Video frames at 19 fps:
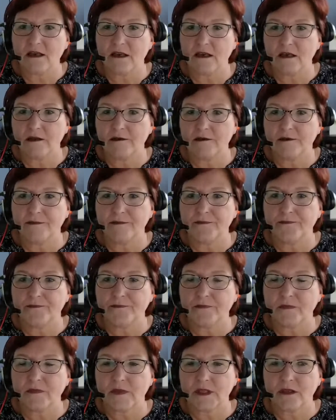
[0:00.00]

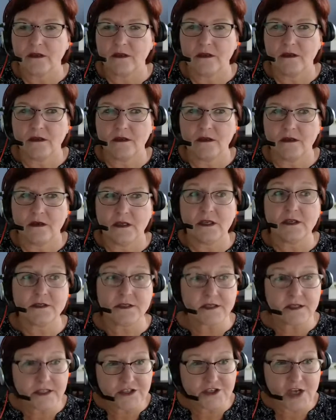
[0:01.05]

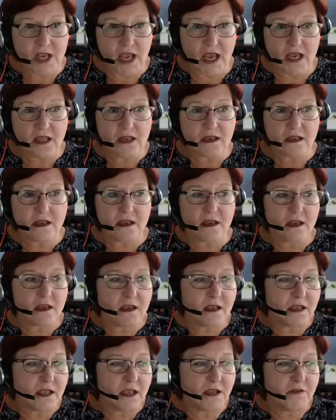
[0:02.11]
into the chat
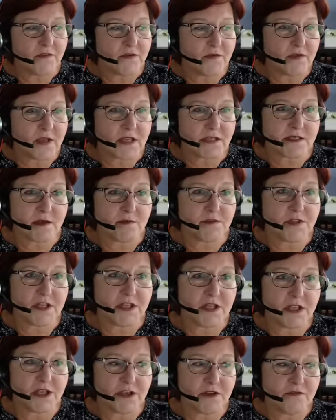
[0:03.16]
if you've got
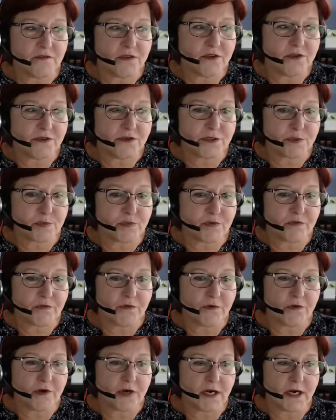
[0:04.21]
something that you've used
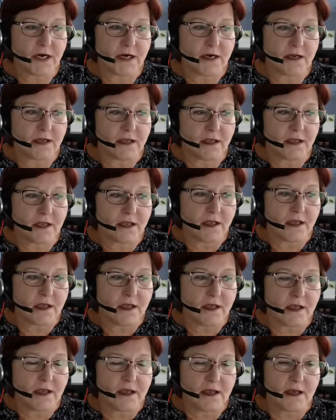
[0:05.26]
before.
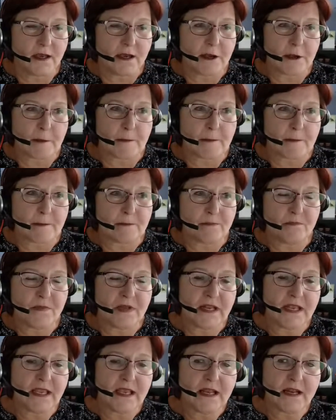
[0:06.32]

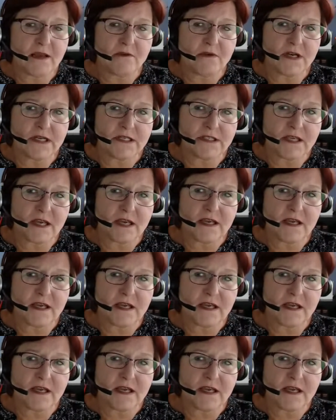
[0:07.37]
But again, I want to